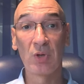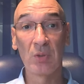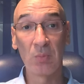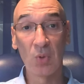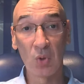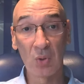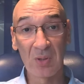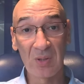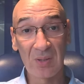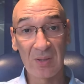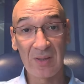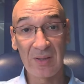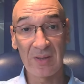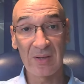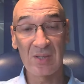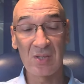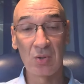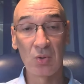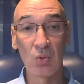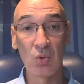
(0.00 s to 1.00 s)
promote
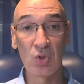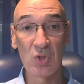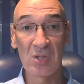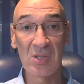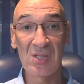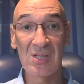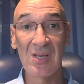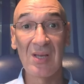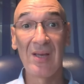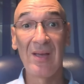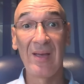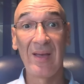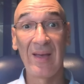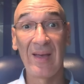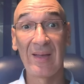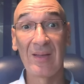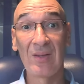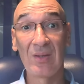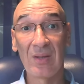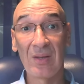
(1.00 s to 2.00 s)
their solutions,
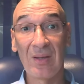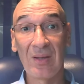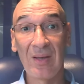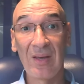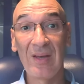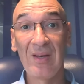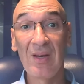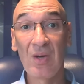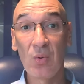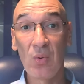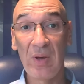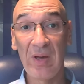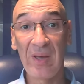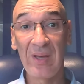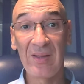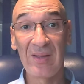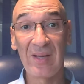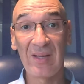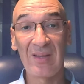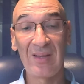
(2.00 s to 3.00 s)
and in a
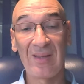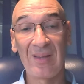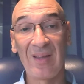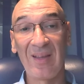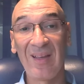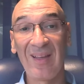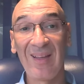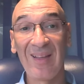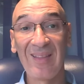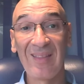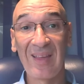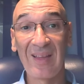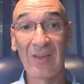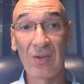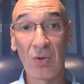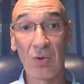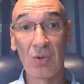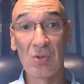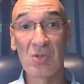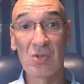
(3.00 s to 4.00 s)
way that
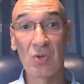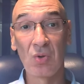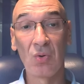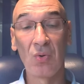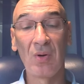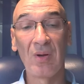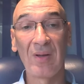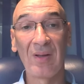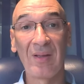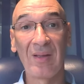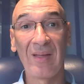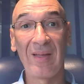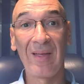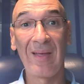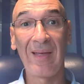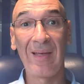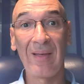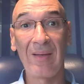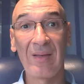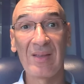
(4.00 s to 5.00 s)
also
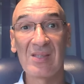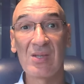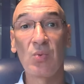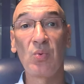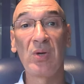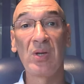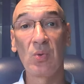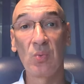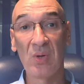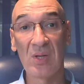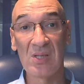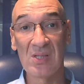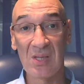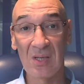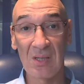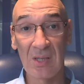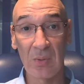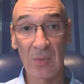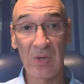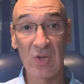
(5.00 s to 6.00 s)
is a win-win
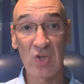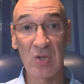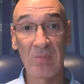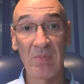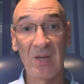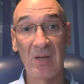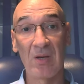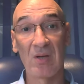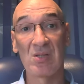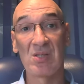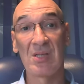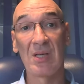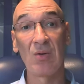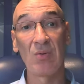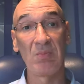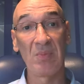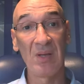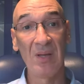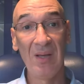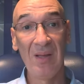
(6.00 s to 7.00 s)
situation, because
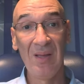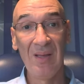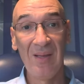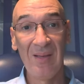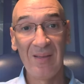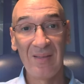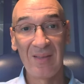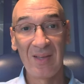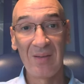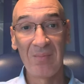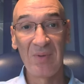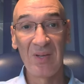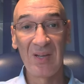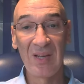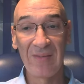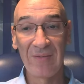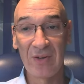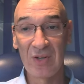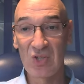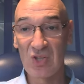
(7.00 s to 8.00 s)
they'd be
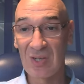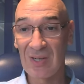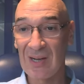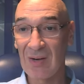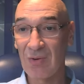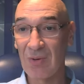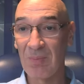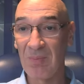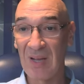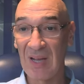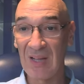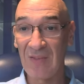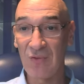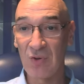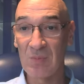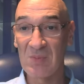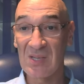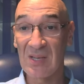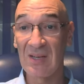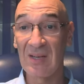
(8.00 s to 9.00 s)
leveraging our
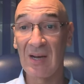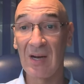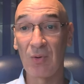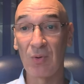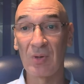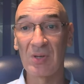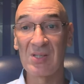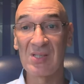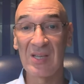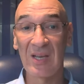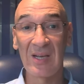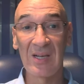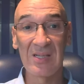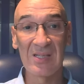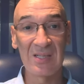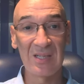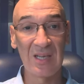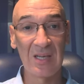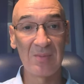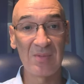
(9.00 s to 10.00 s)
platforms, and our
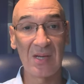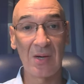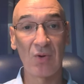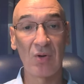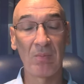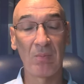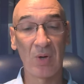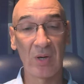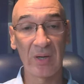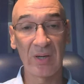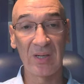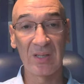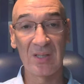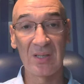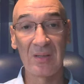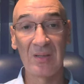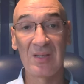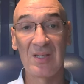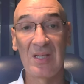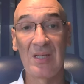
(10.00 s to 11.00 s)
sales teams, our
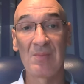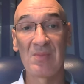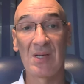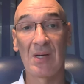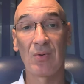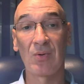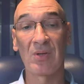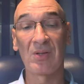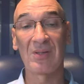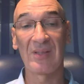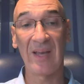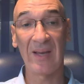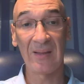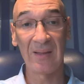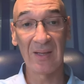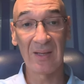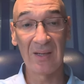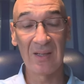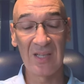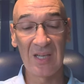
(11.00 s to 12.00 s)
marketing teams, our
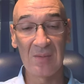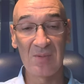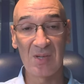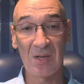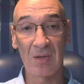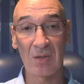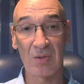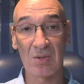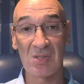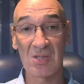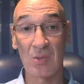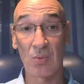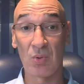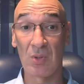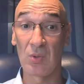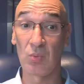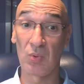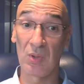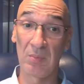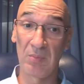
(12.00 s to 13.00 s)
technical teams across the
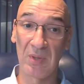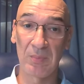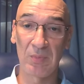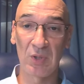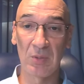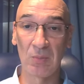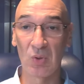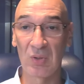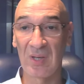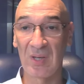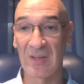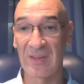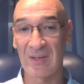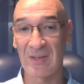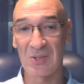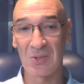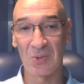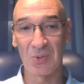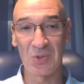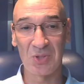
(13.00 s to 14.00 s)
world will be promoting
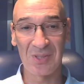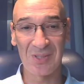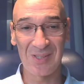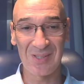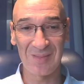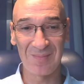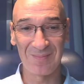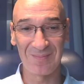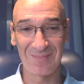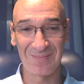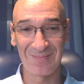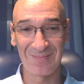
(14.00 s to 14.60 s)
their solutions.